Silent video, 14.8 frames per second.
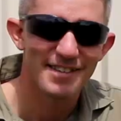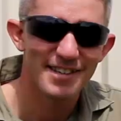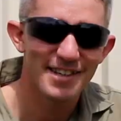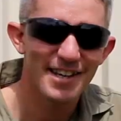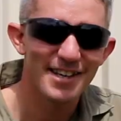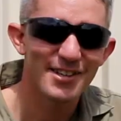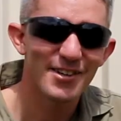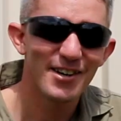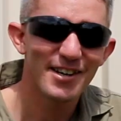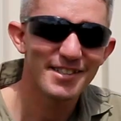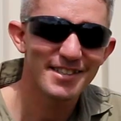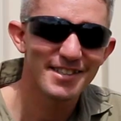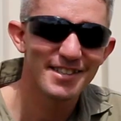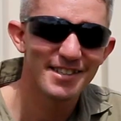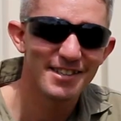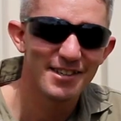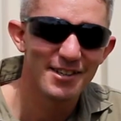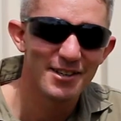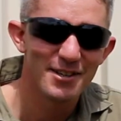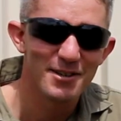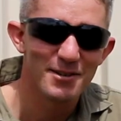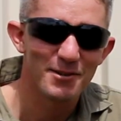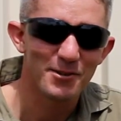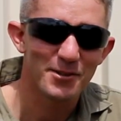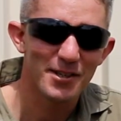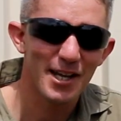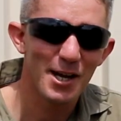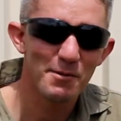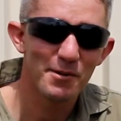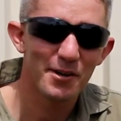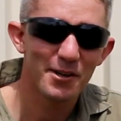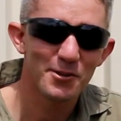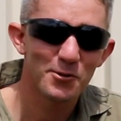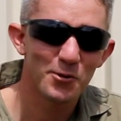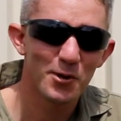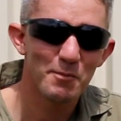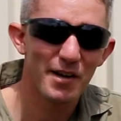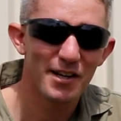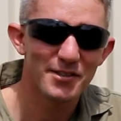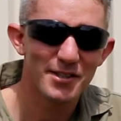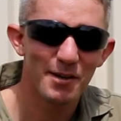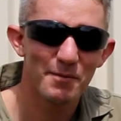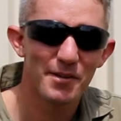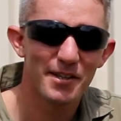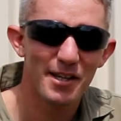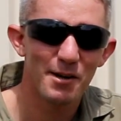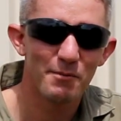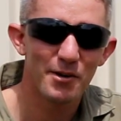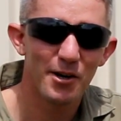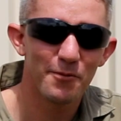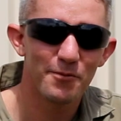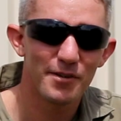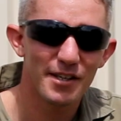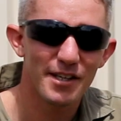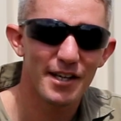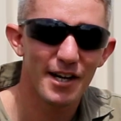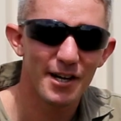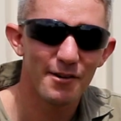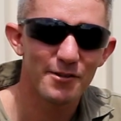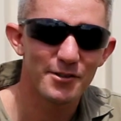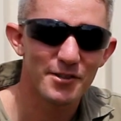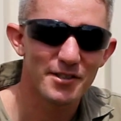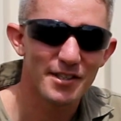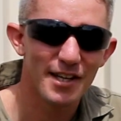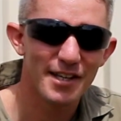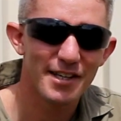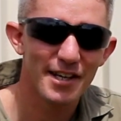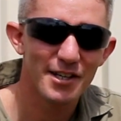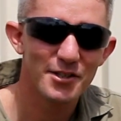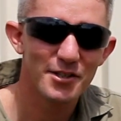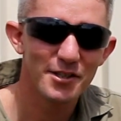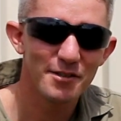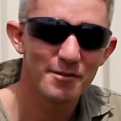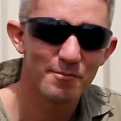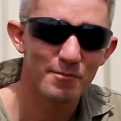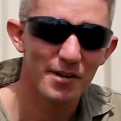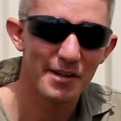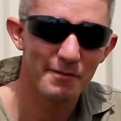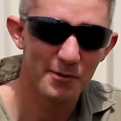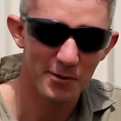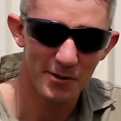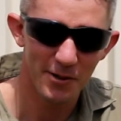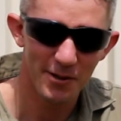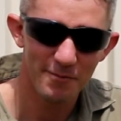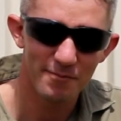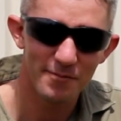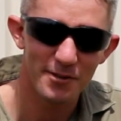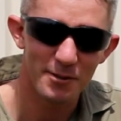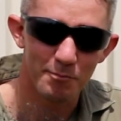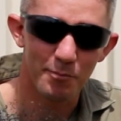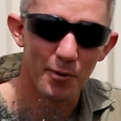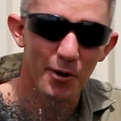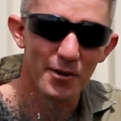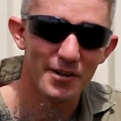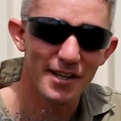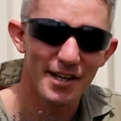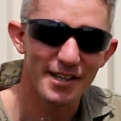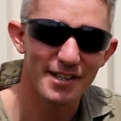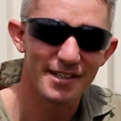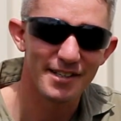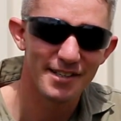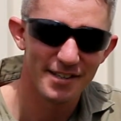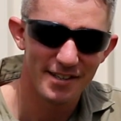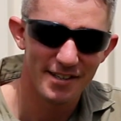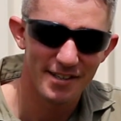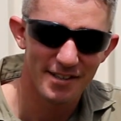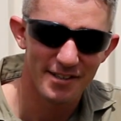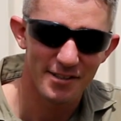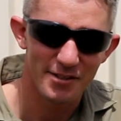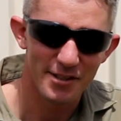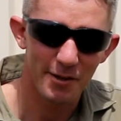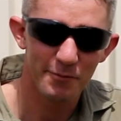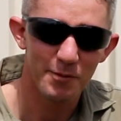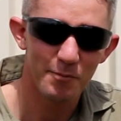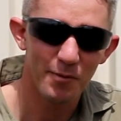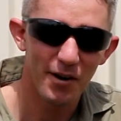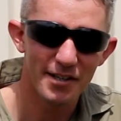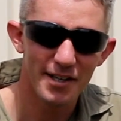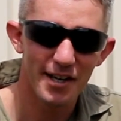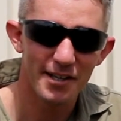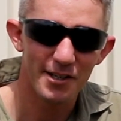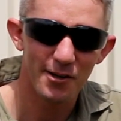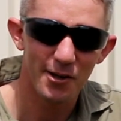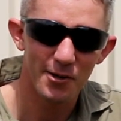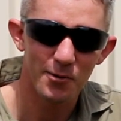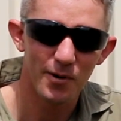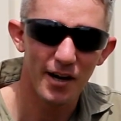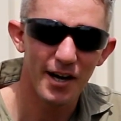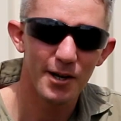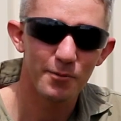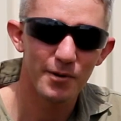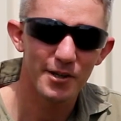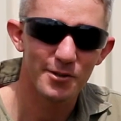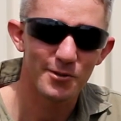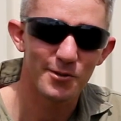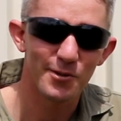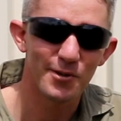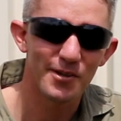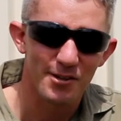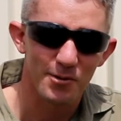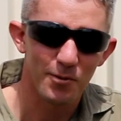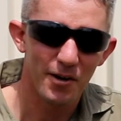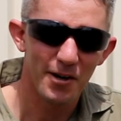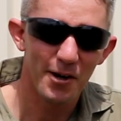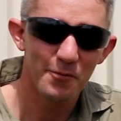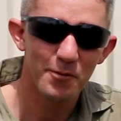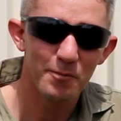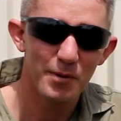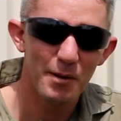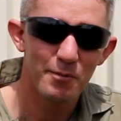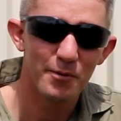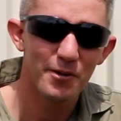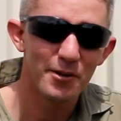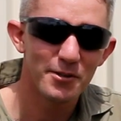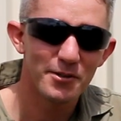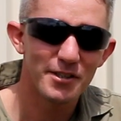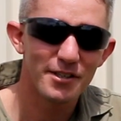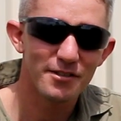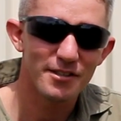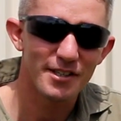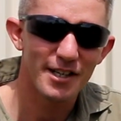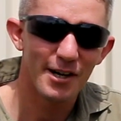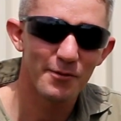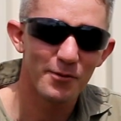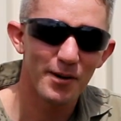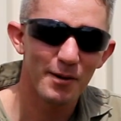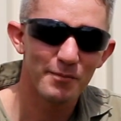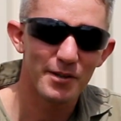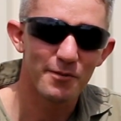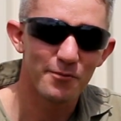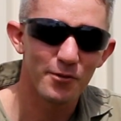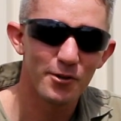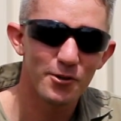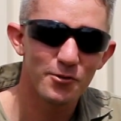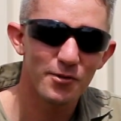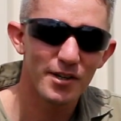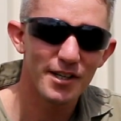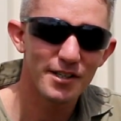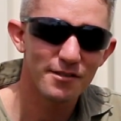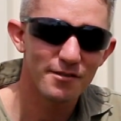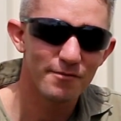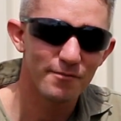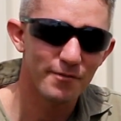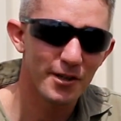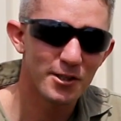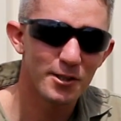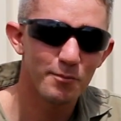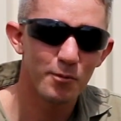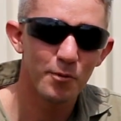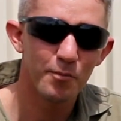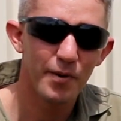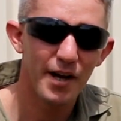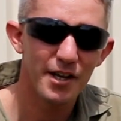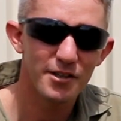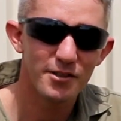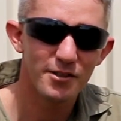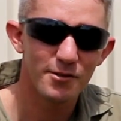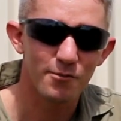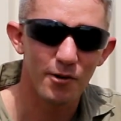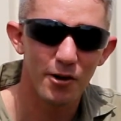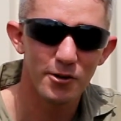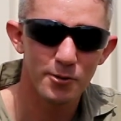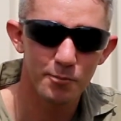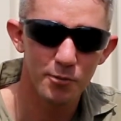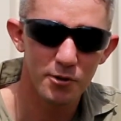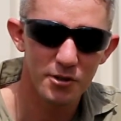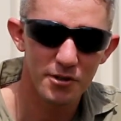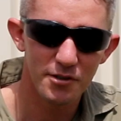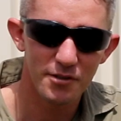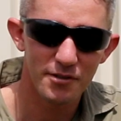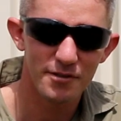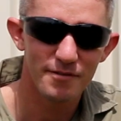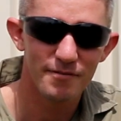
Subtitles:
G'day guys. Well, today we're going to talk about something that we often encounter as a snake catcher. Believe it or not, it's bird netting. Stuff you buy down at your local hardware store. Quite often people use this to cover up their fruit trees, vegetable patches, rose bushes,